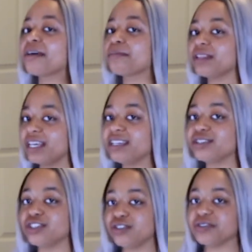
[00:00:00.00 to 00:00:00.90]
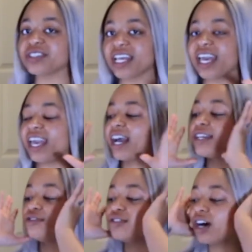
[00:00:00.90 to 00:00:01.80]
place to stay.
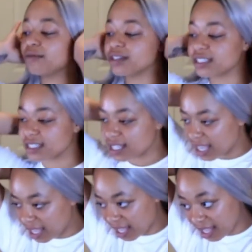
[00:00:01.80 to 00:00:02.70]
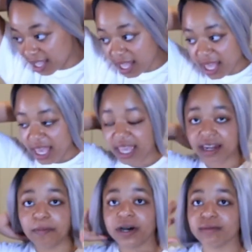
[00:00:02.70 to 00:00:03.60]
I do not want to stay in
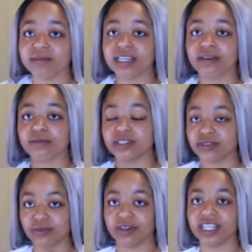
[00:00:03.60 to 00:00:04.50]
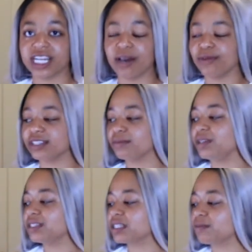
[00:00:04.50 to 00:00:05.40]
a public resort. I want to
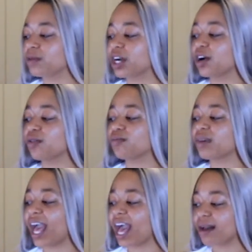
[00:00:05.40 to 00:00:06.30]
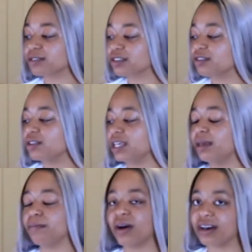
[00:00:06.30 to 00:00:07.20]
be somewhere
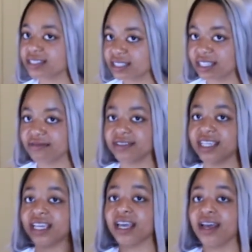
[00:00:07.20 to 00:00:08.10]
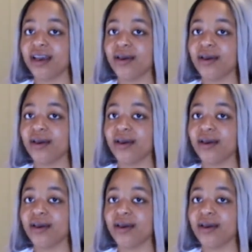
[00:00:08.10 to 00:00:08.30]
absolutely, positively